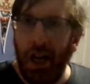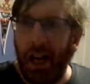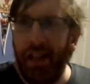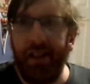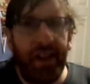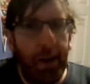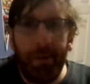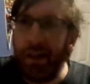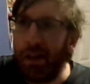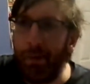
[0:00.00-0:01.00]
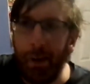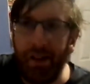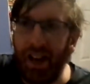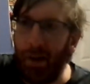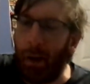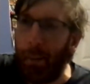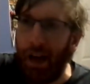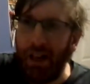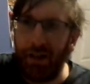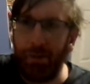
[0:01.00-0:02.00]
And the same thing can be said about
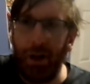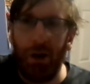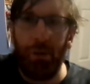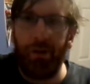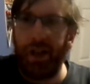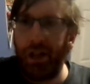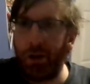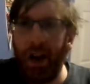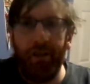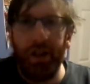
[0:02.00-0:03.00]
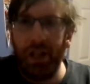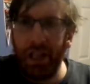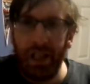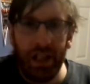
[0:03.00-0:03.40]
Patrick Mahomes and,